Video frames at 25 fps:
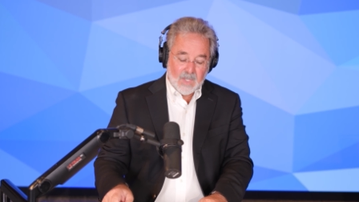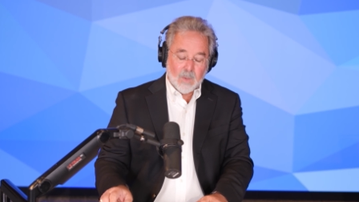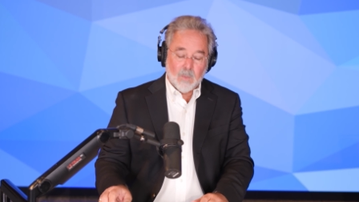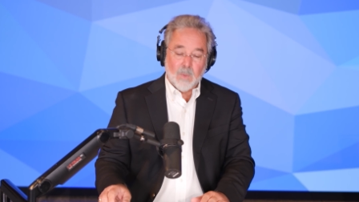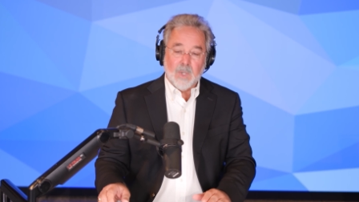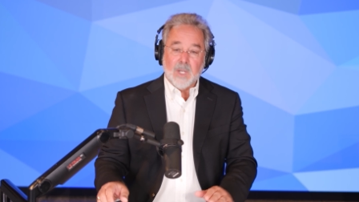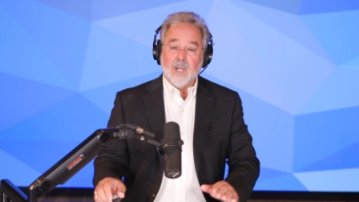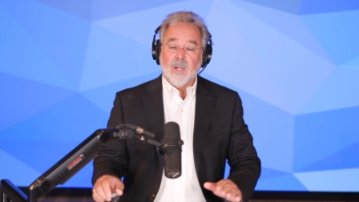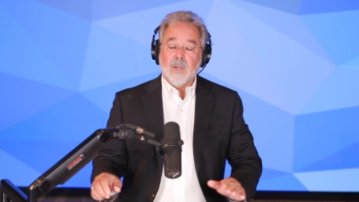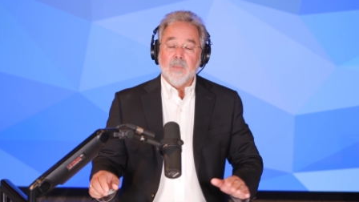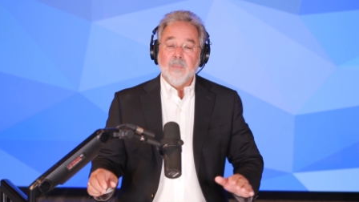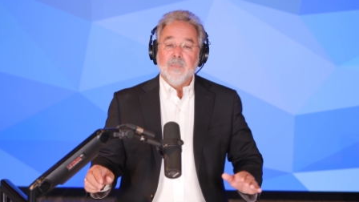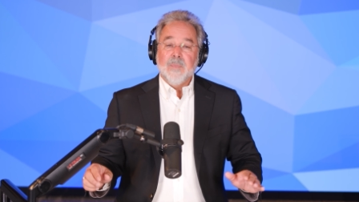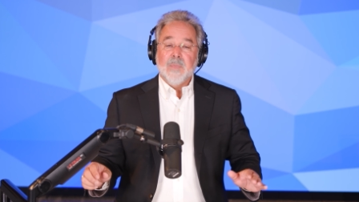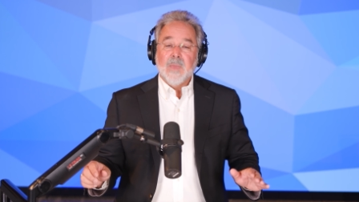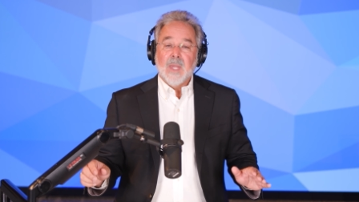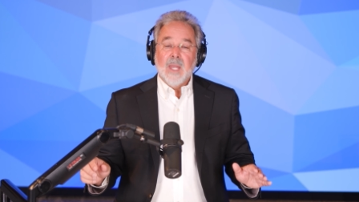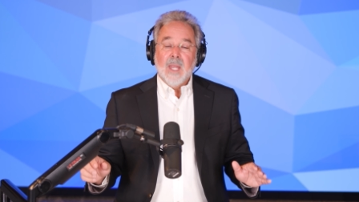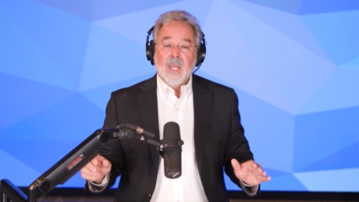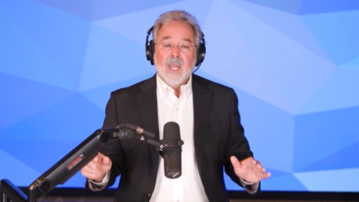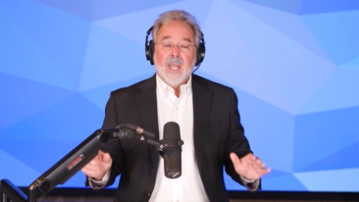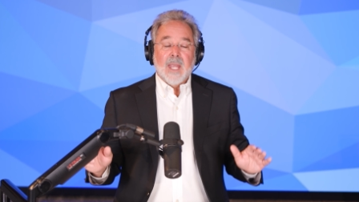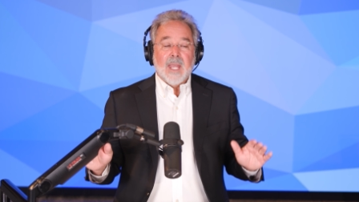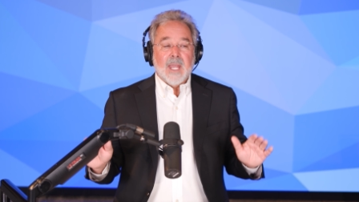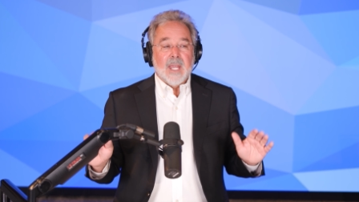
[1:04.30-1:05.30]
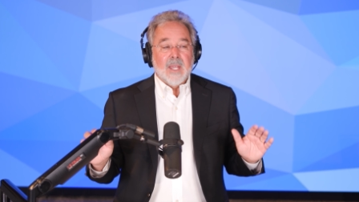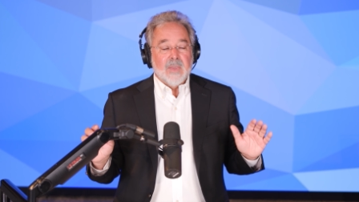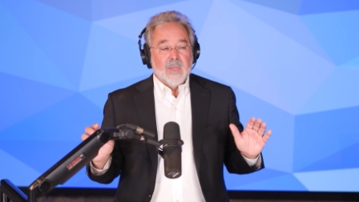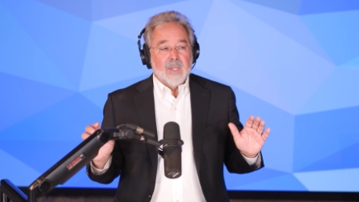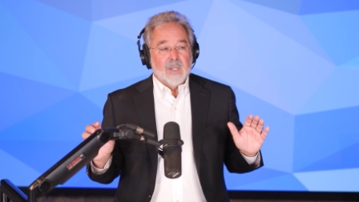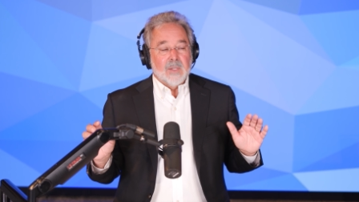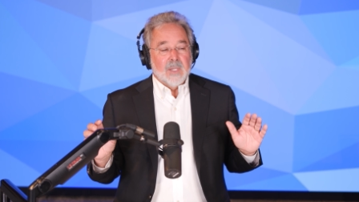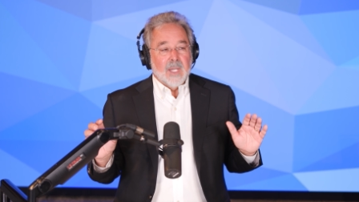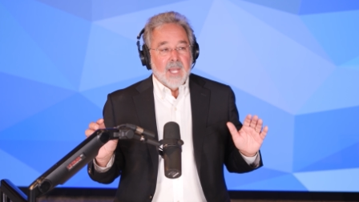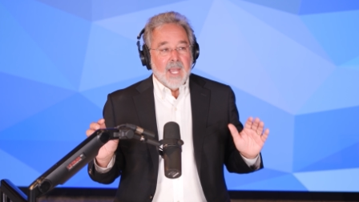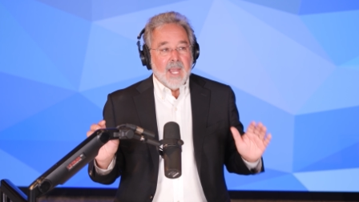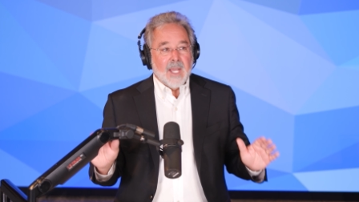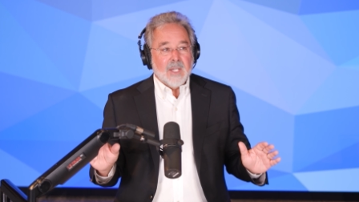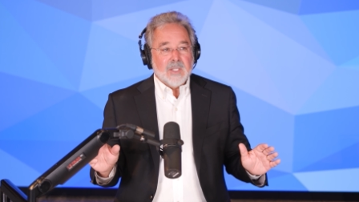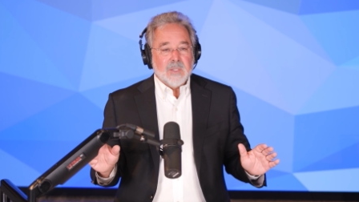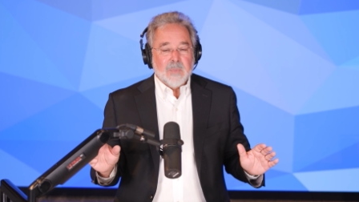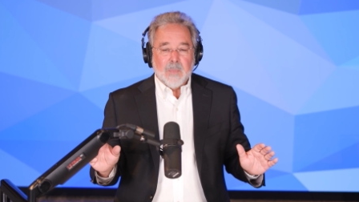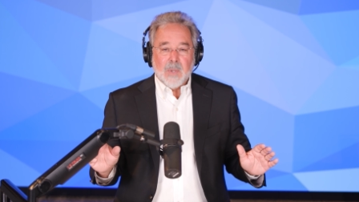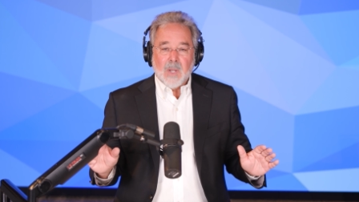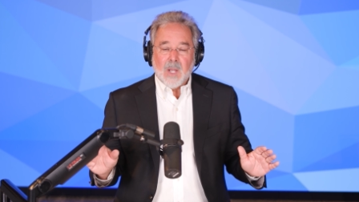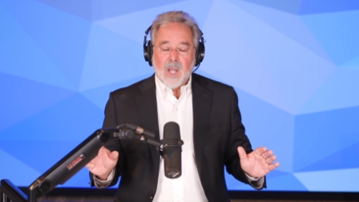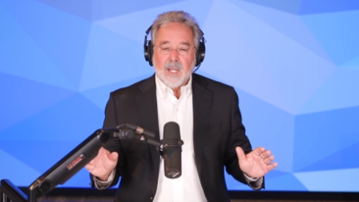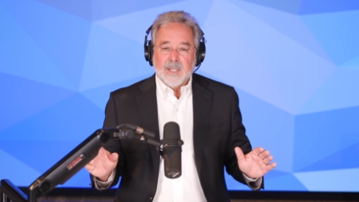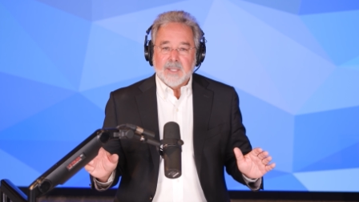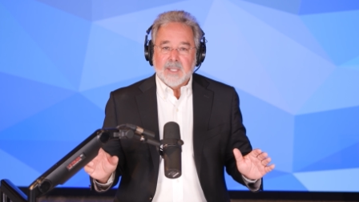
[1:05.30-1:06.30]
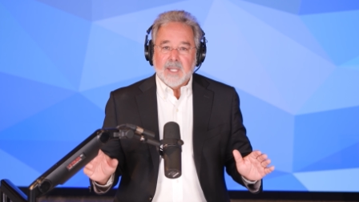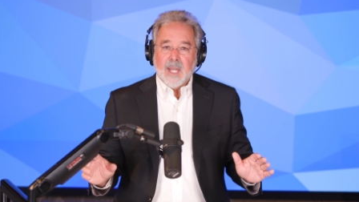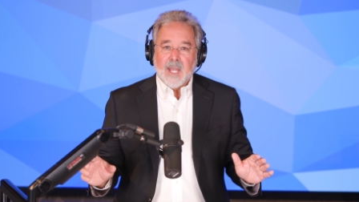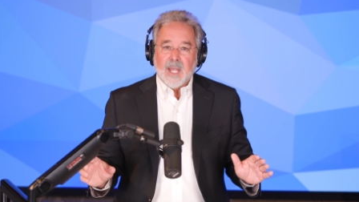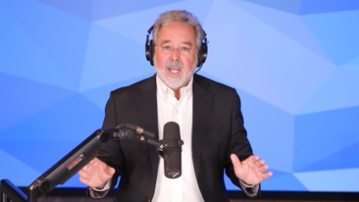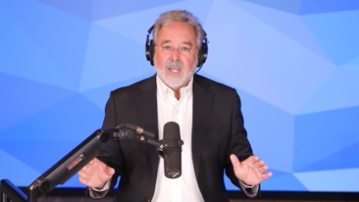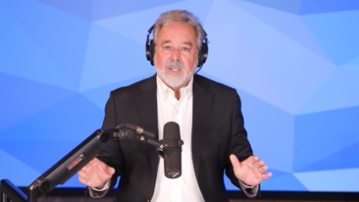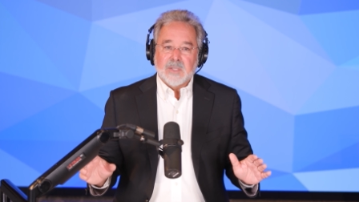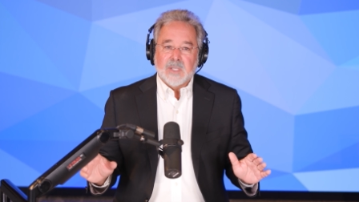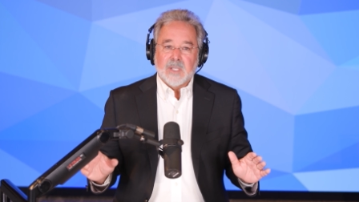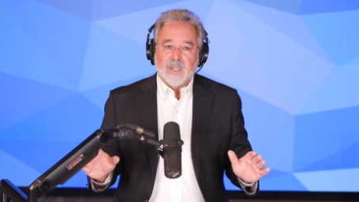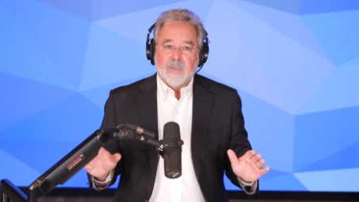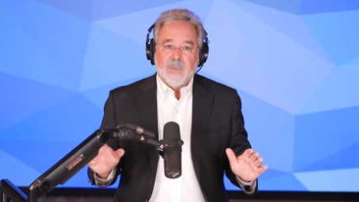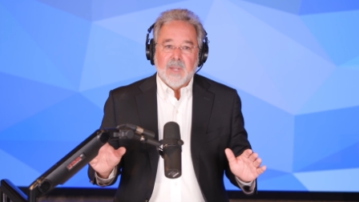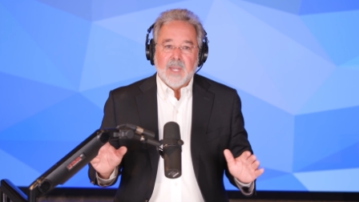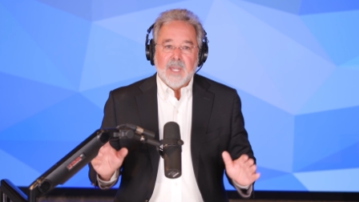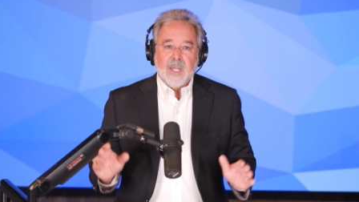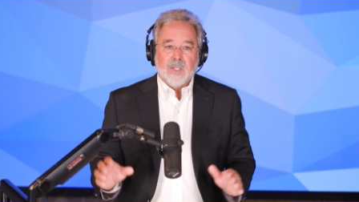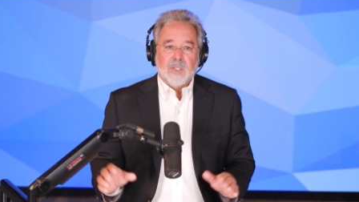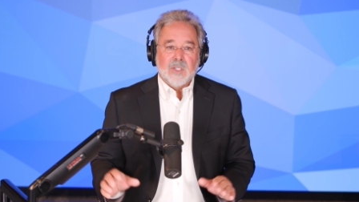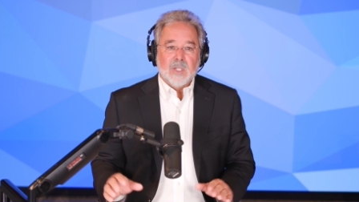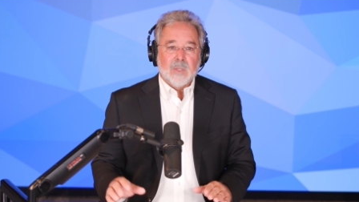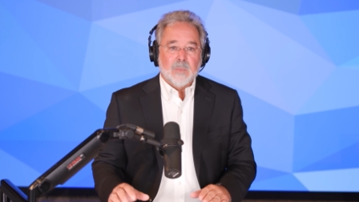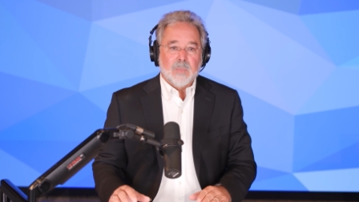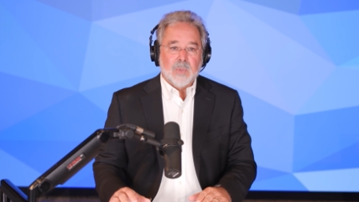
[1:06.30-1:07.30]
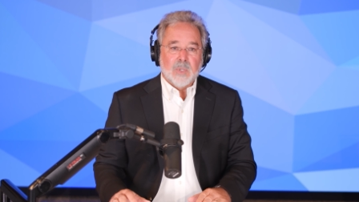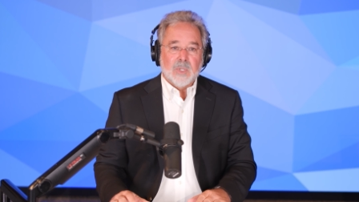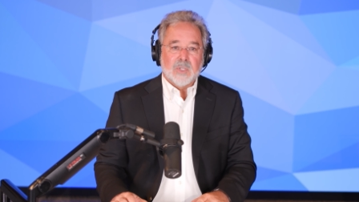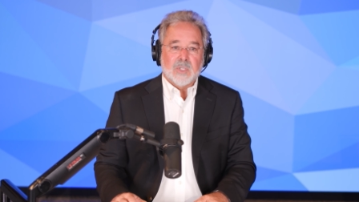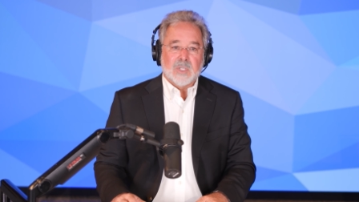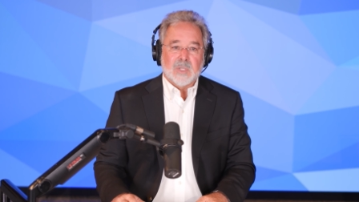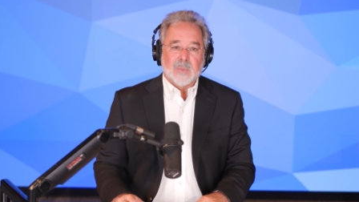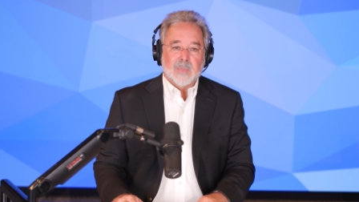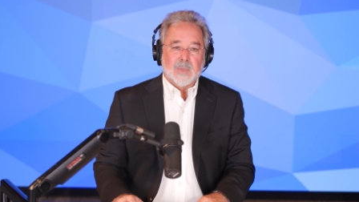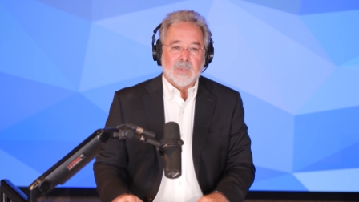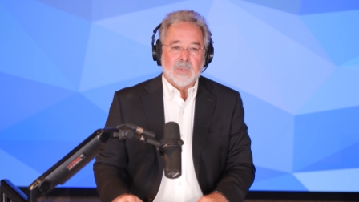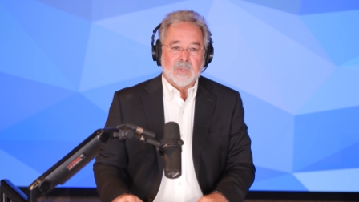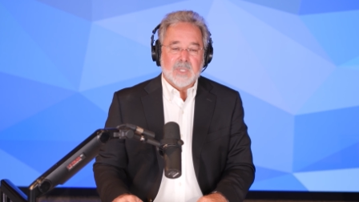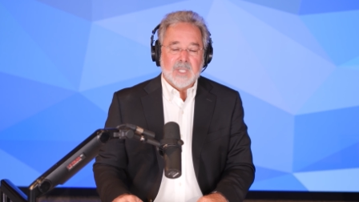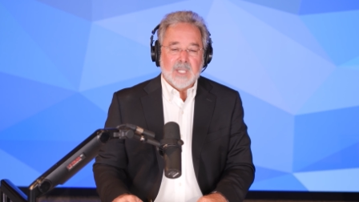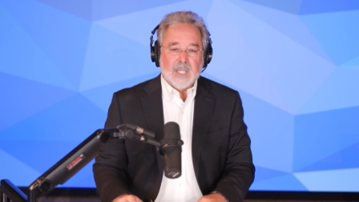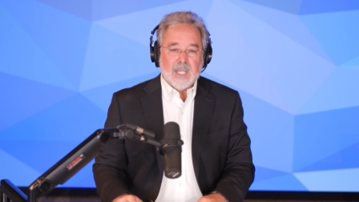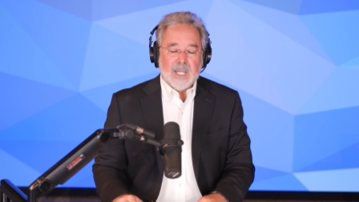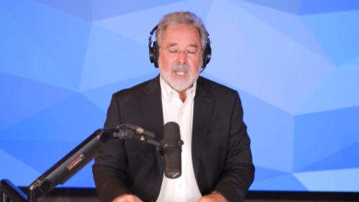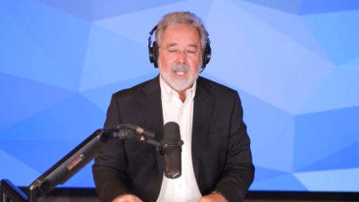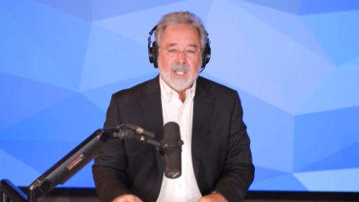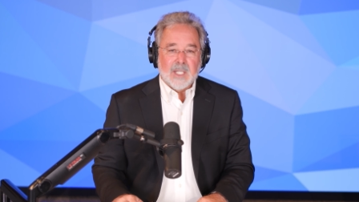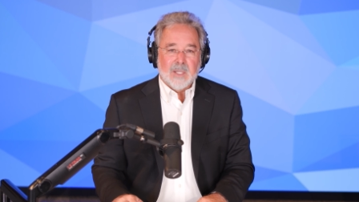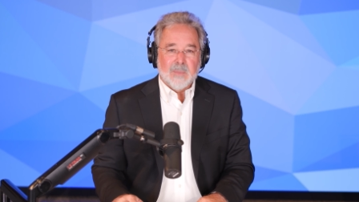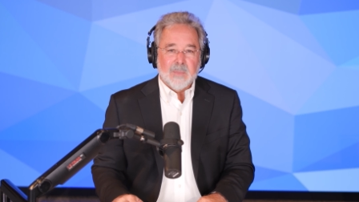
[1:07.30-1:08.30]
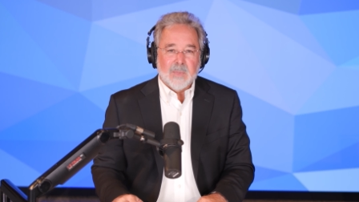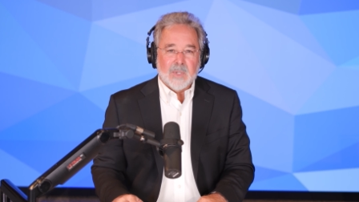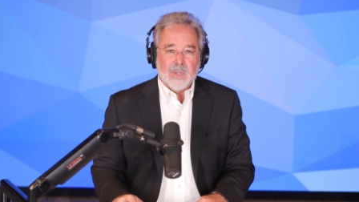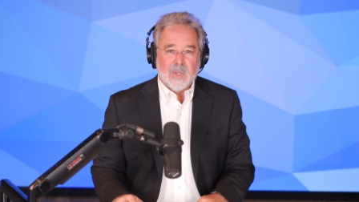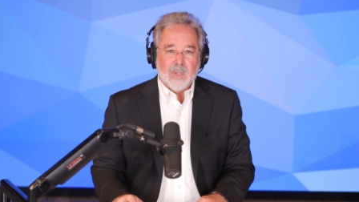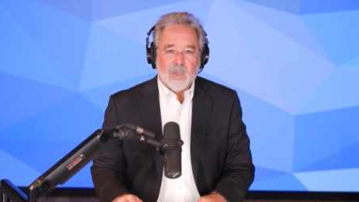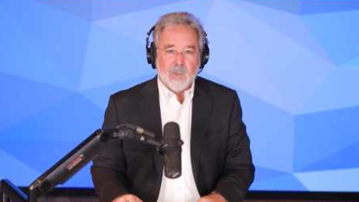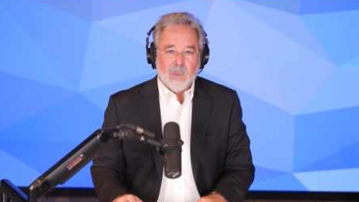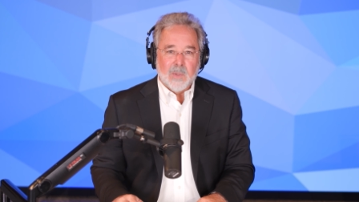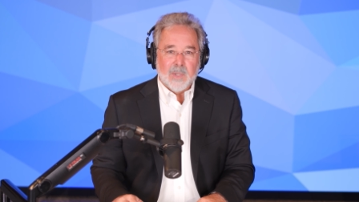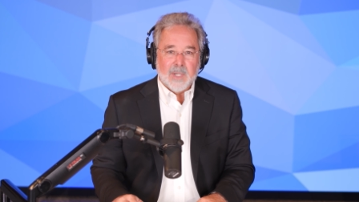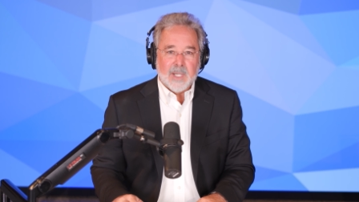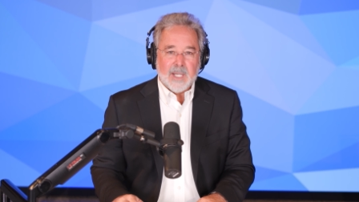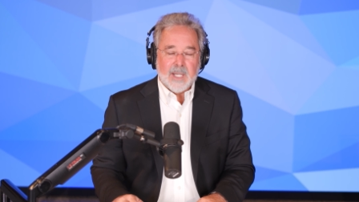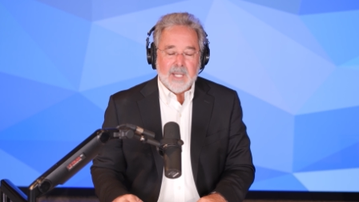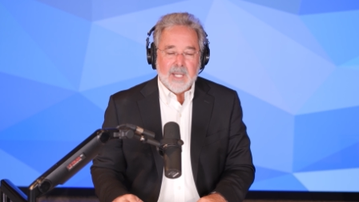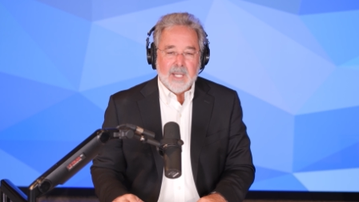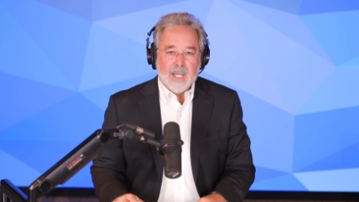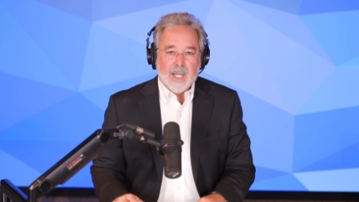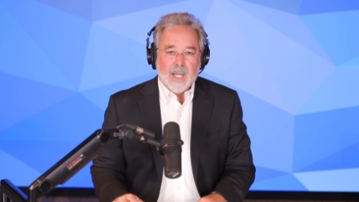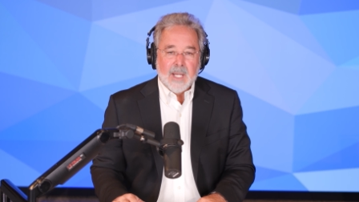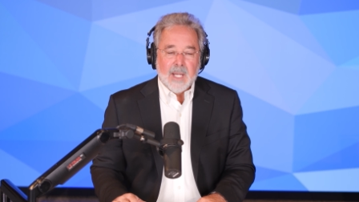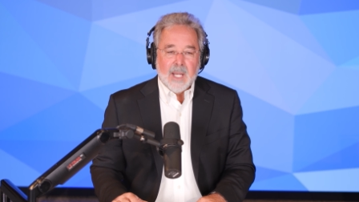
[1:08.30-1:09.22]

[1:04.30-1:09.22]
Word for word: Well, in the last podcast of Ancient Principles and Kingdom Authority,